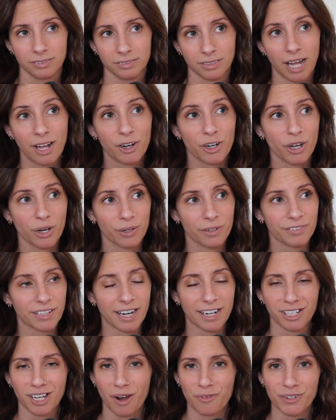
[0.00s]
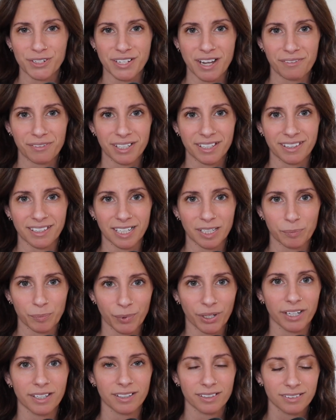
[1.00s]
I don't know if that covers everything,
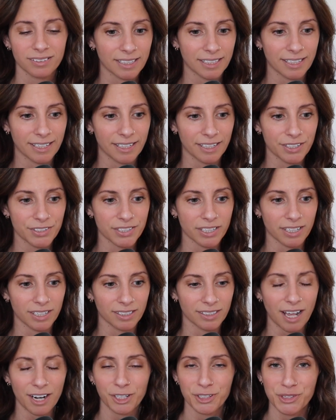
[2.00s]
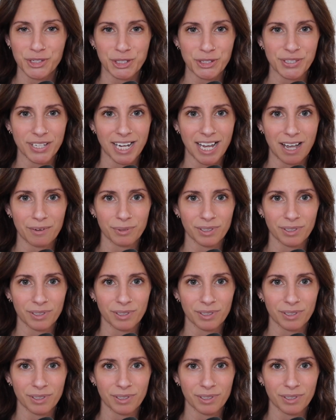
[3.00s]
but there's a lot of concerns I have